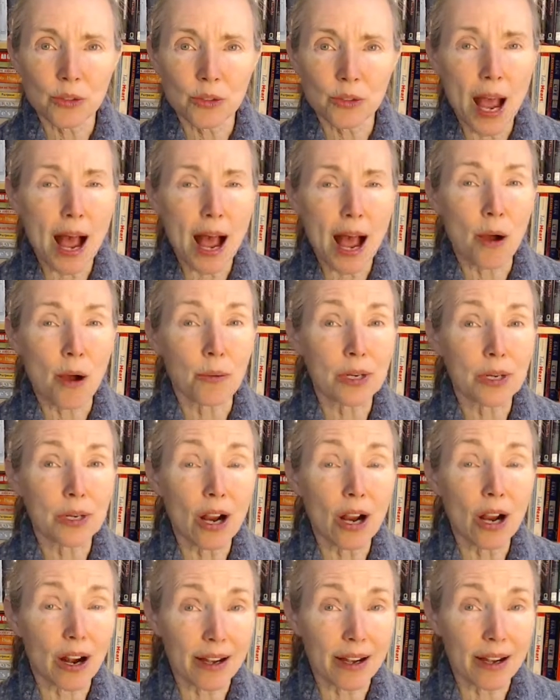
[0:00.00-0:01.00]
wow, we
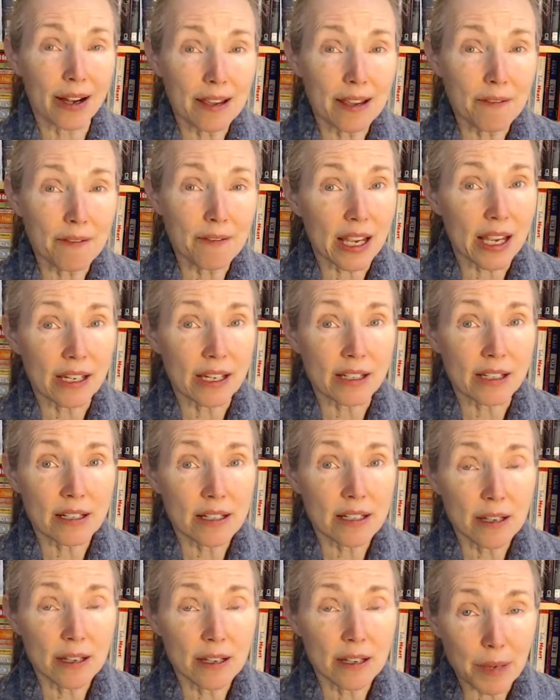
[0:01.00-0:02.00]
are giving
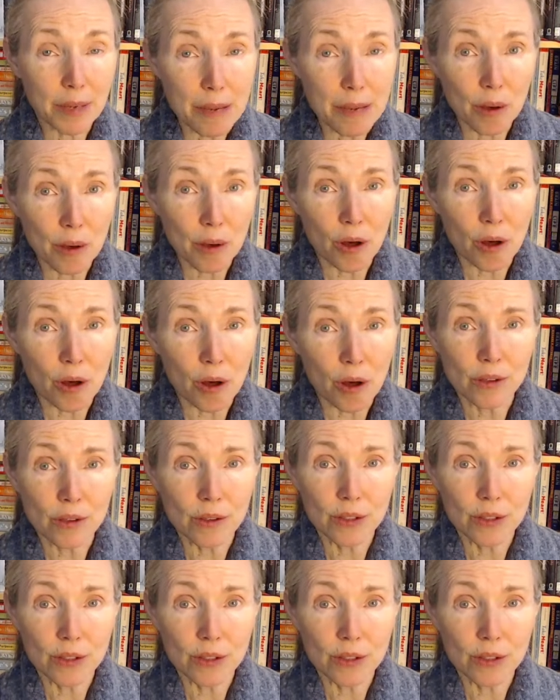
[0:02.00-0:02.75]
people